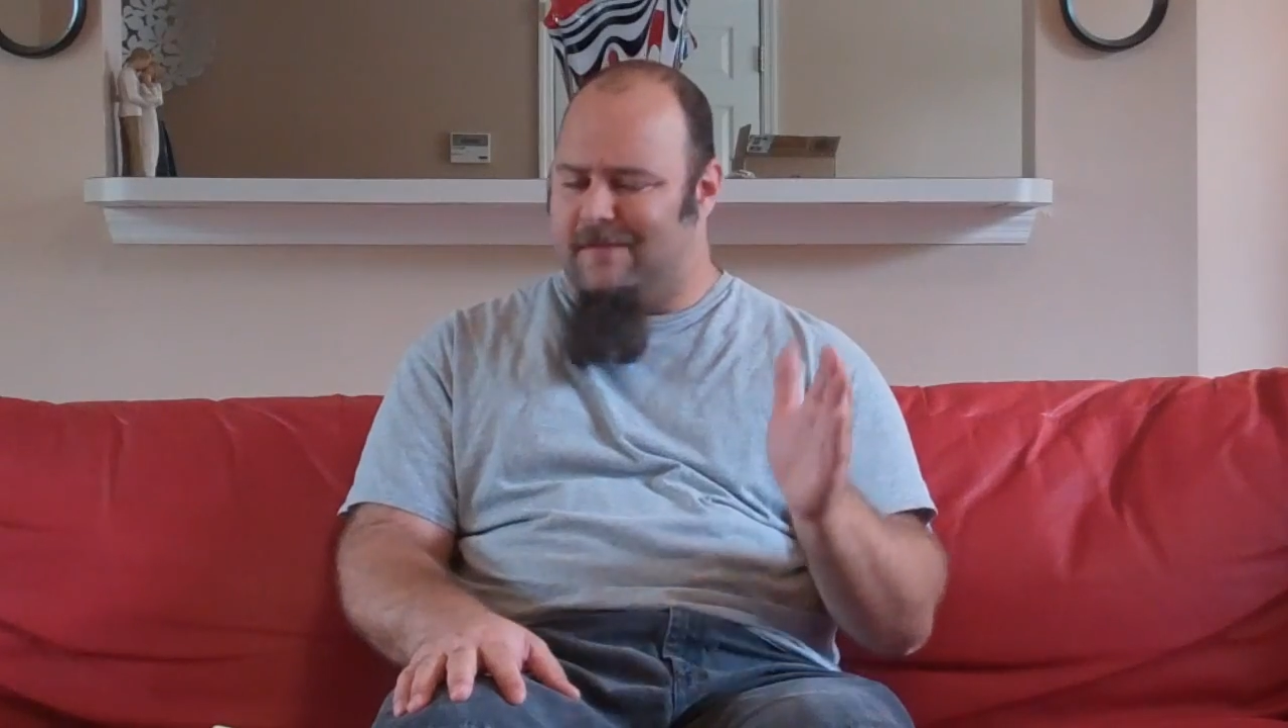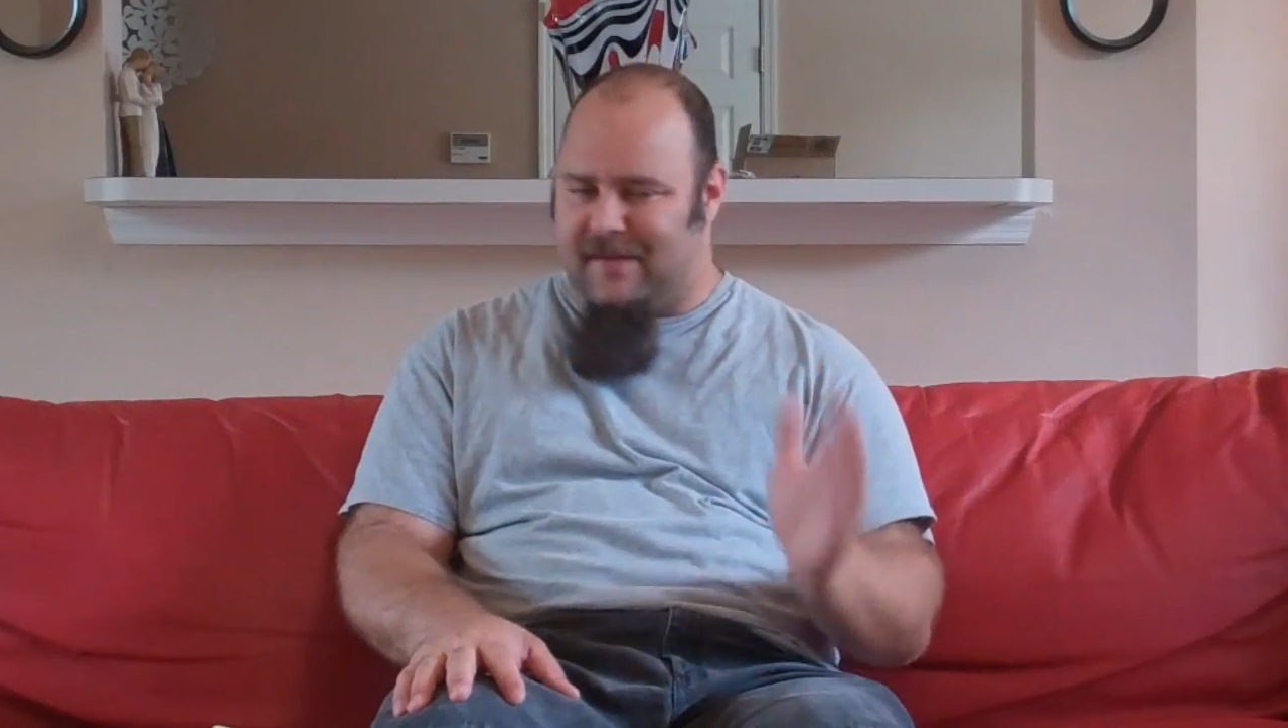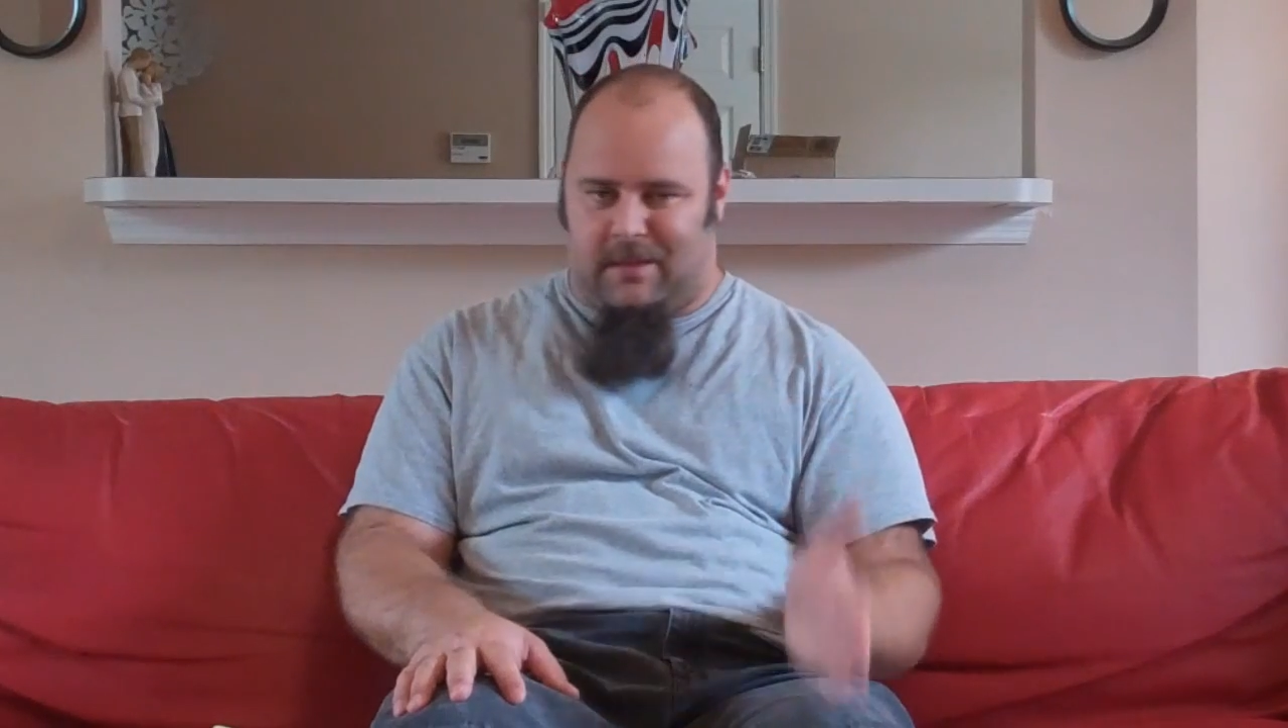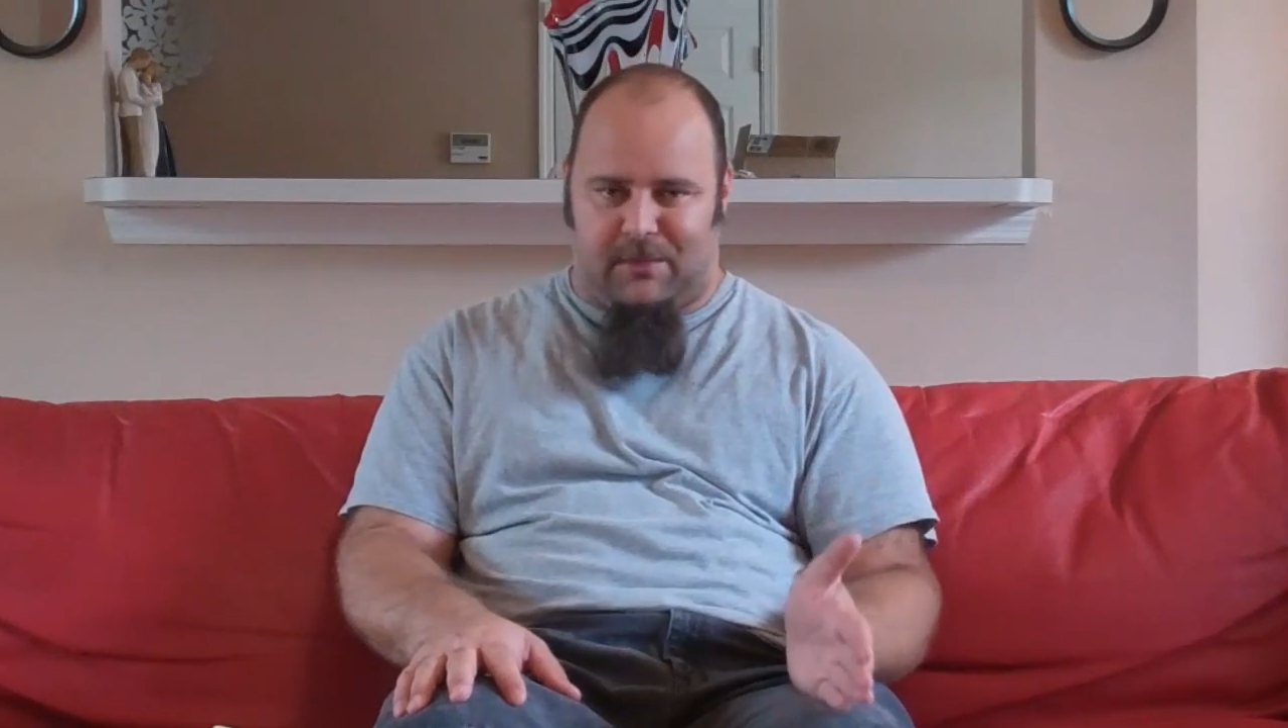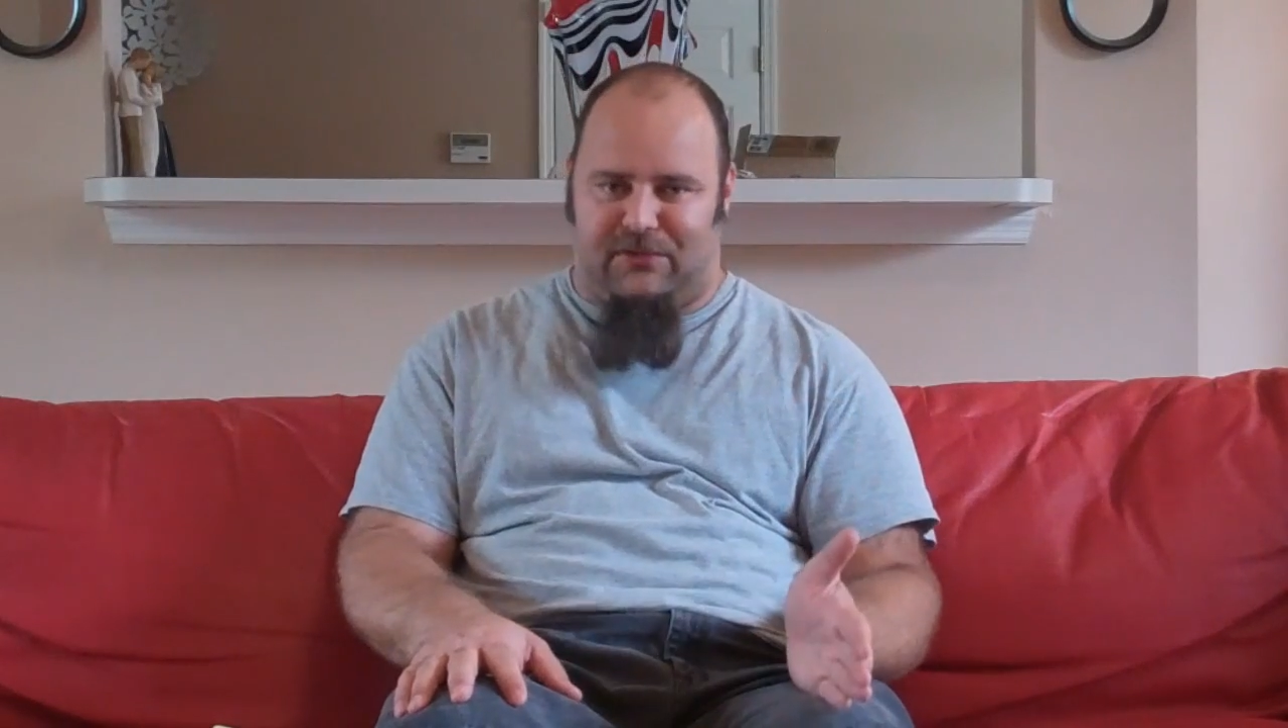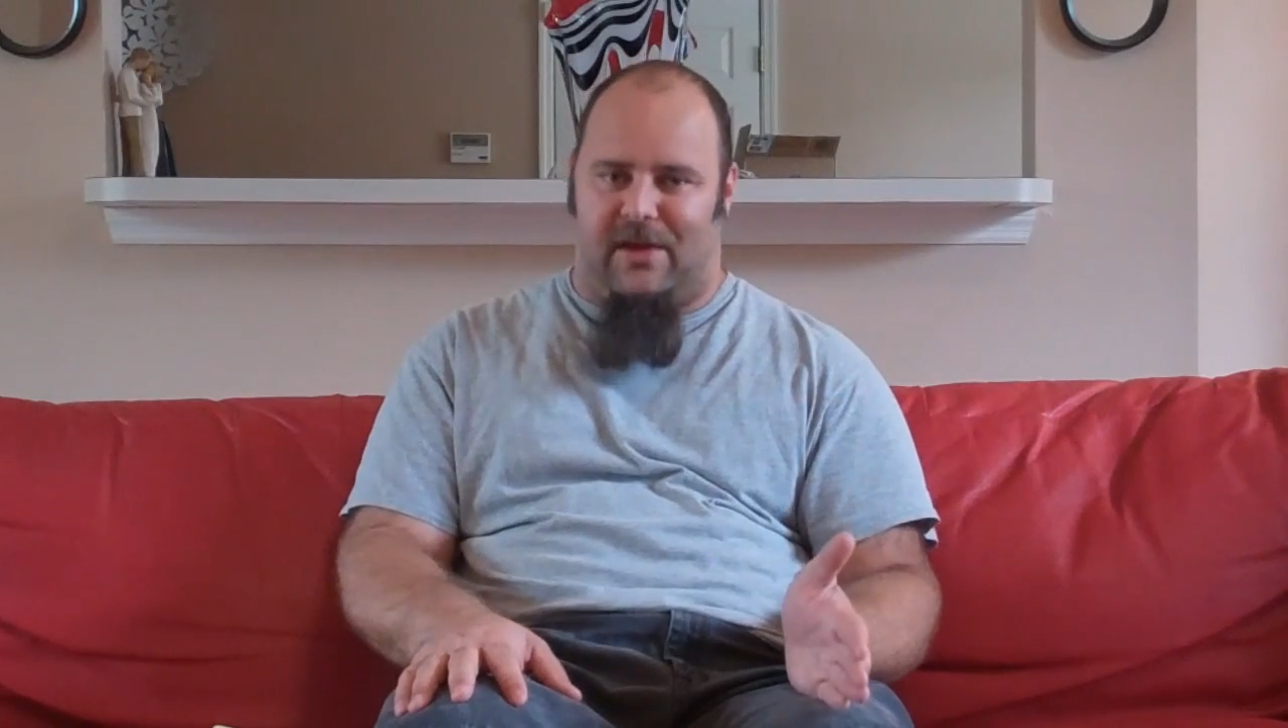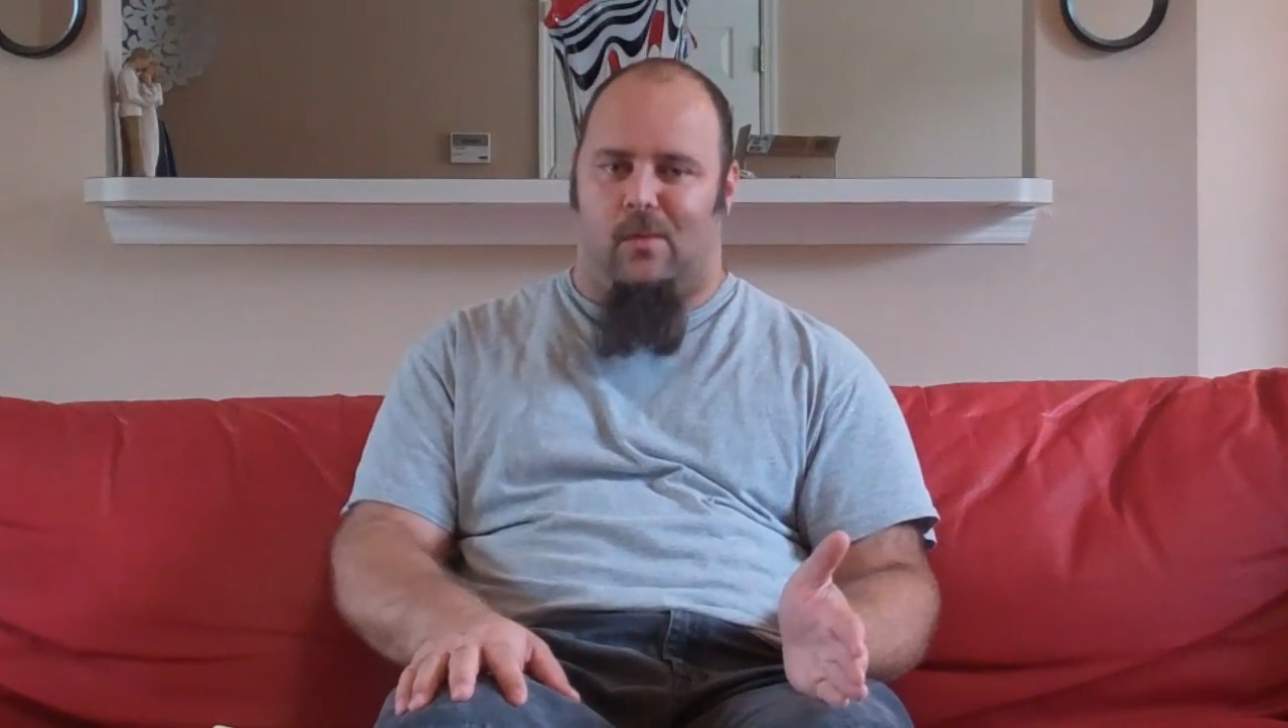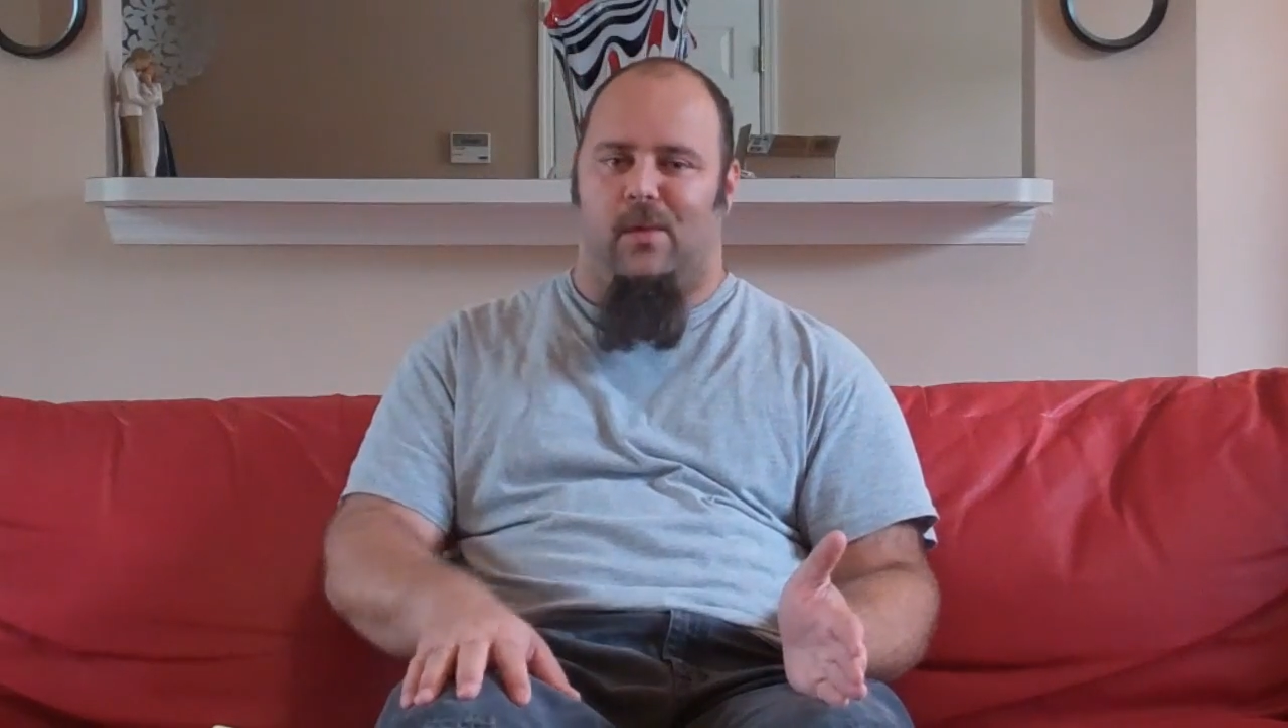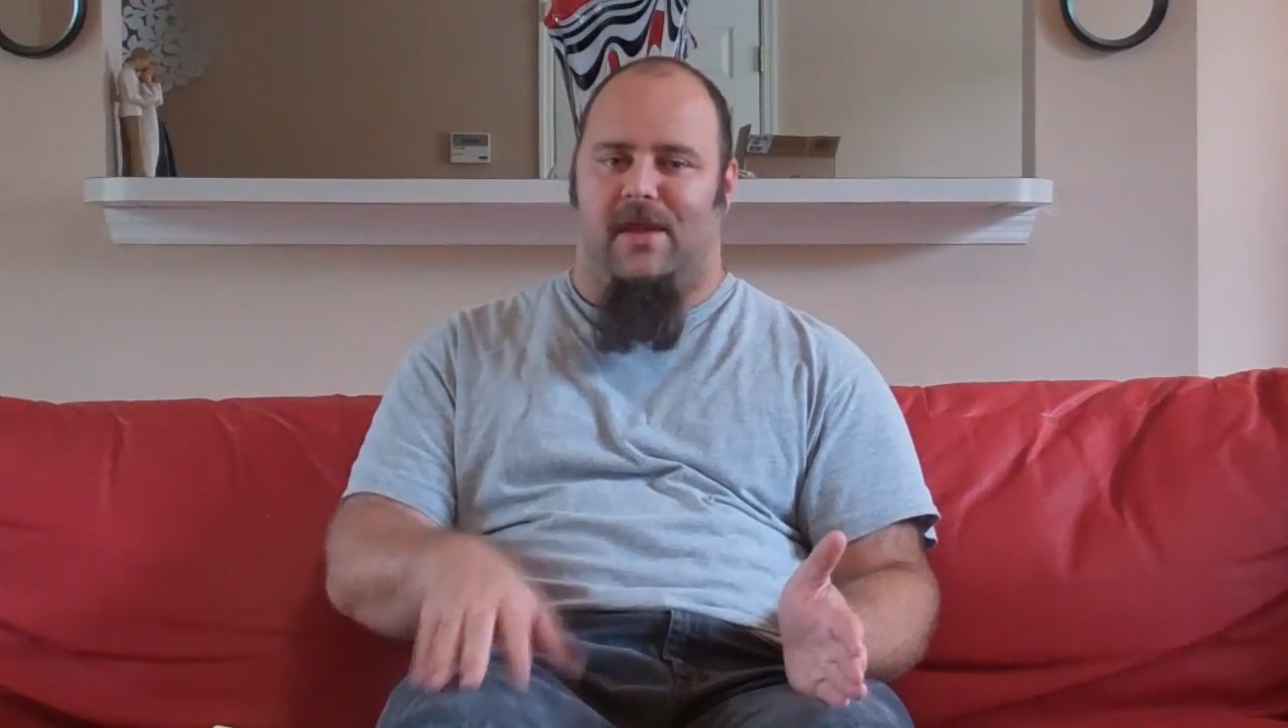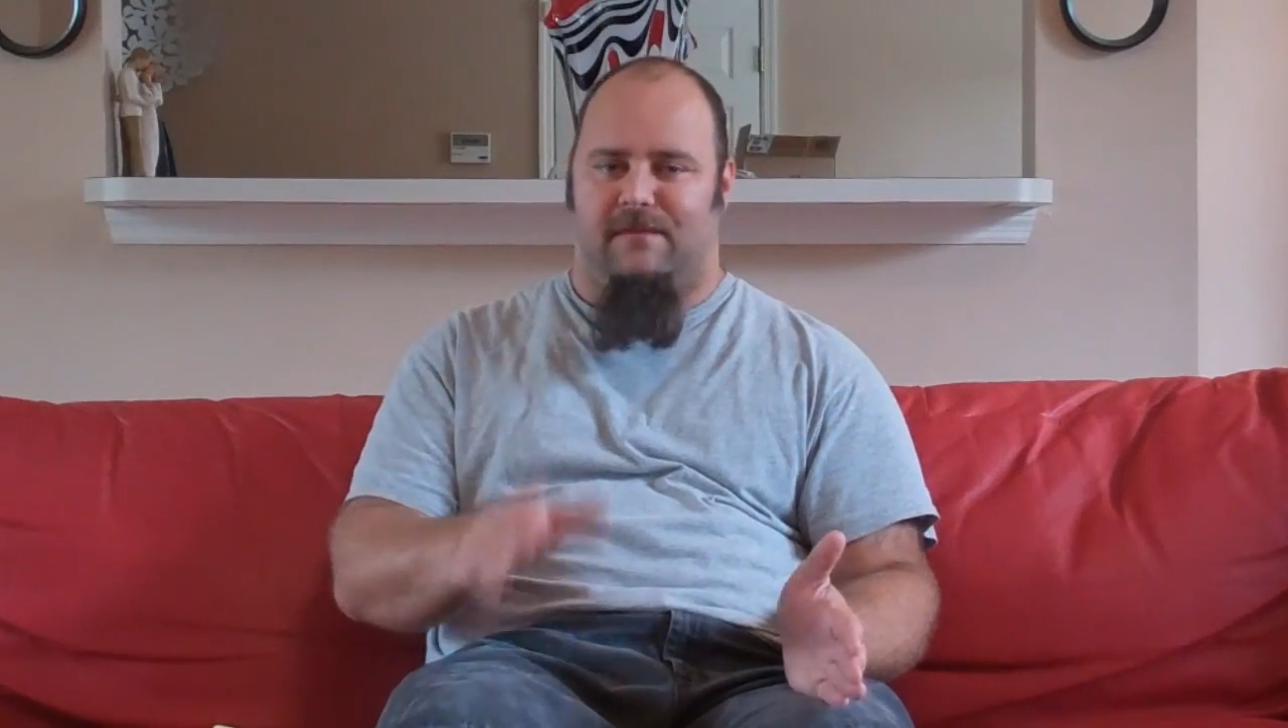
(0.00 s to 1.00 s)

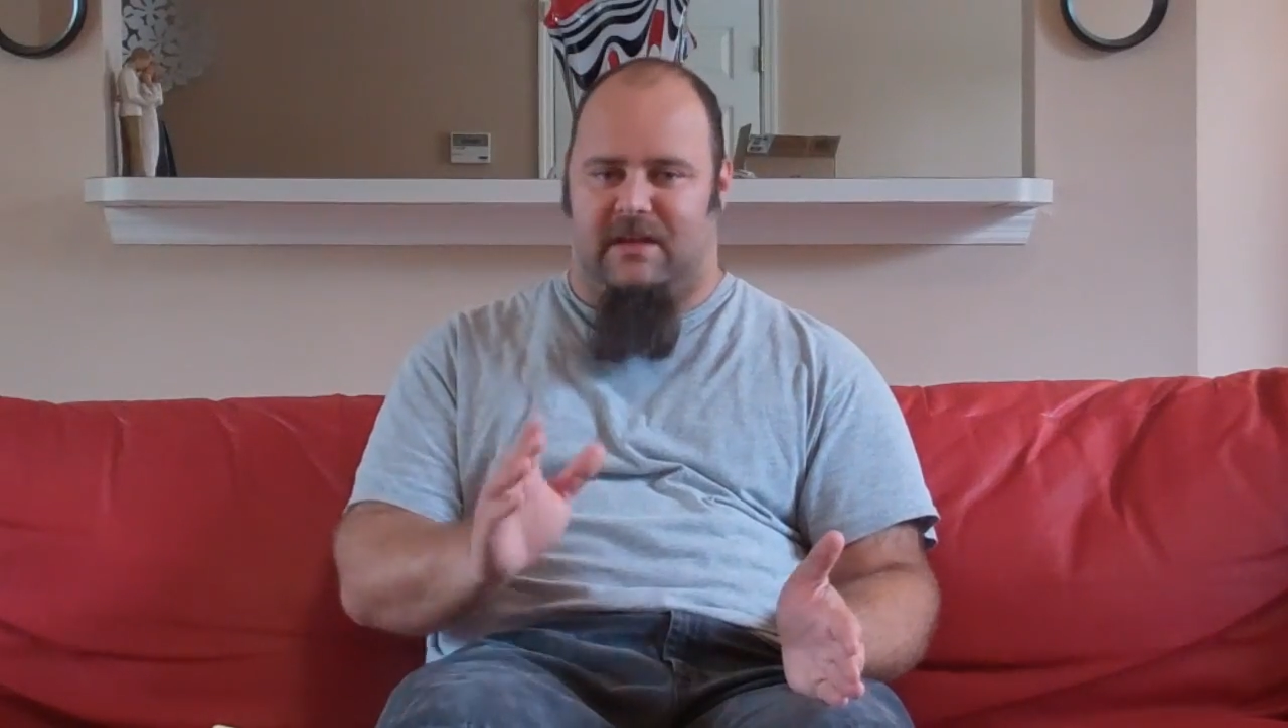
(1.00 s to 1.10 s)
50% wheat,